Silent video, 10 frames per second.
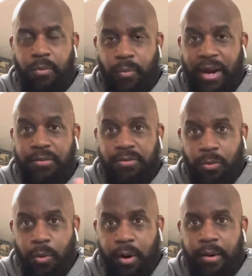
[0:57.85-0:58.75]
record
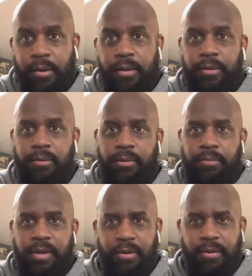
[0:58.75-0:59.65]
store
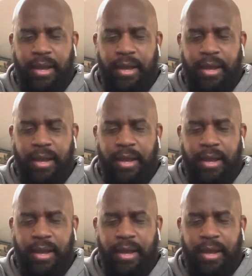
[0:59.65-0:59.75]
YouTube channel.